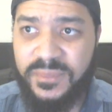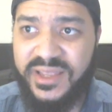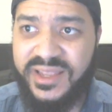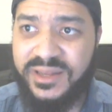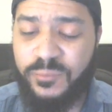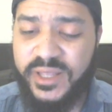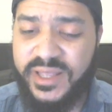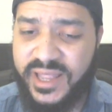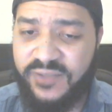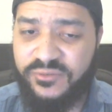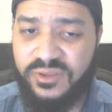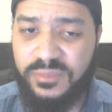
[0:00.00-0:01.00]
And we
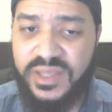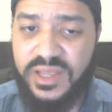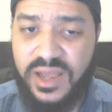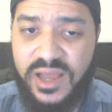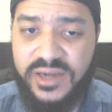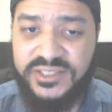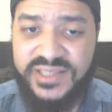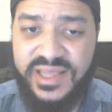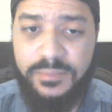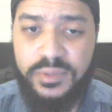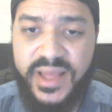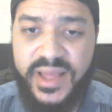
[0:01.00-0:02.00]
have to be honest
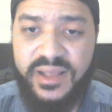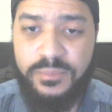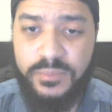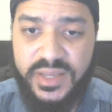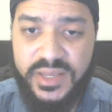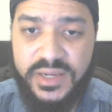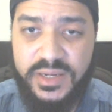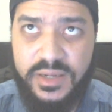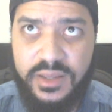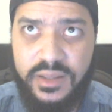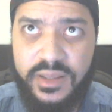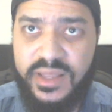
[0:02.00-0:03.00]
that black men
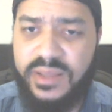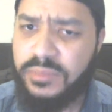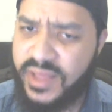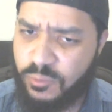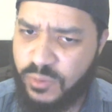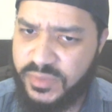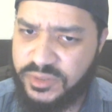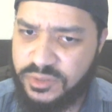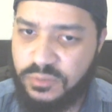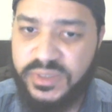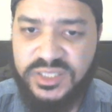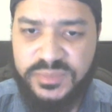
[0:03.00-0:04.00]
and black women
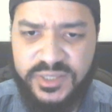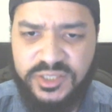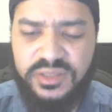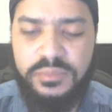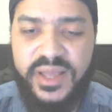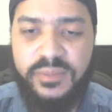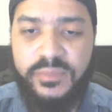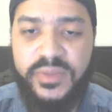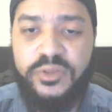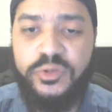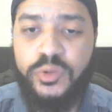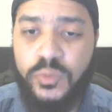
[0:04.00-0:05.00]
too, but especially black
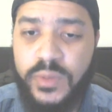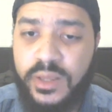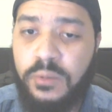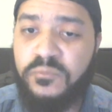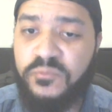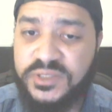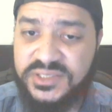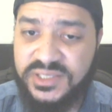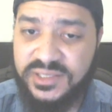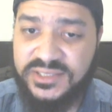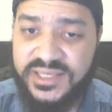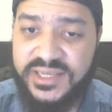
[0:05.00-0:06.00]
men, do help
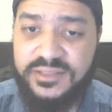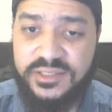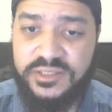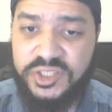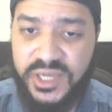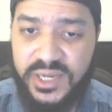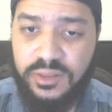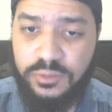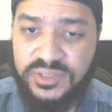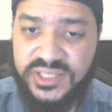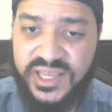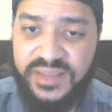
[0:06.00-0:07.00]
facilitate the
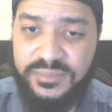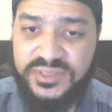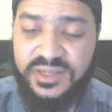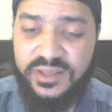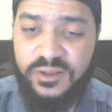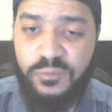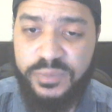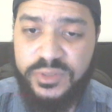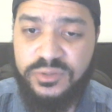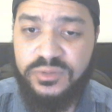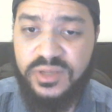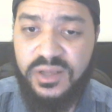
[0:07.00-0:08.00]
J-Lo types in helping
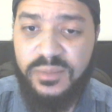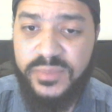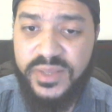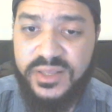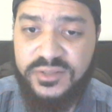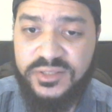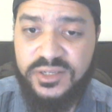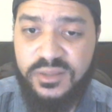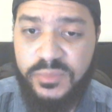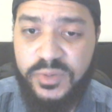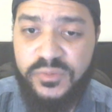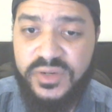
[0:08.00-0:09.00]
to come into the
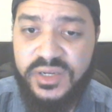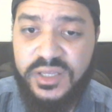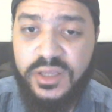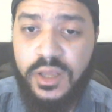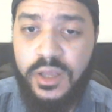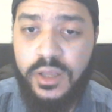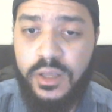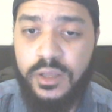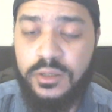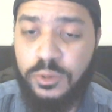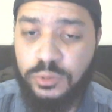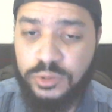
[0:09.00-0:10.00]
community,
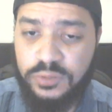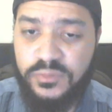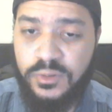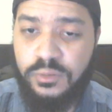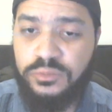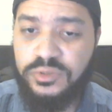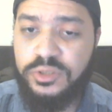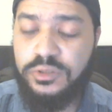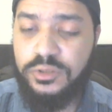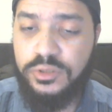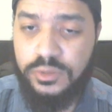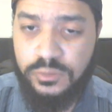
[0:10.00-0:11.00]
culture vote,
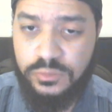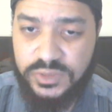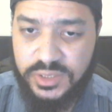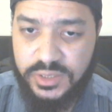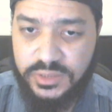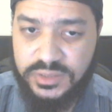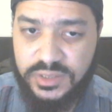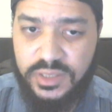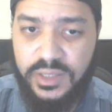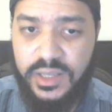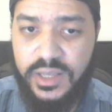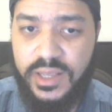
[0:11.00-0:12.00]
use it,
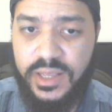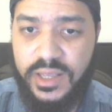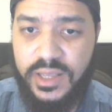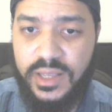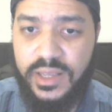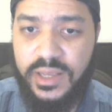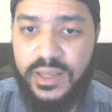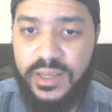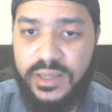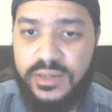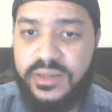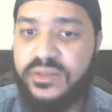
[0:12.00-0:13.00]

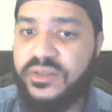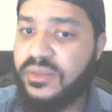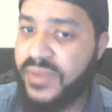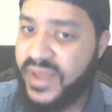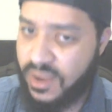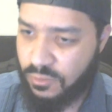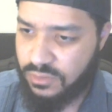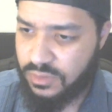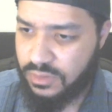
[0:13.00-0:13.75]
and then dip out.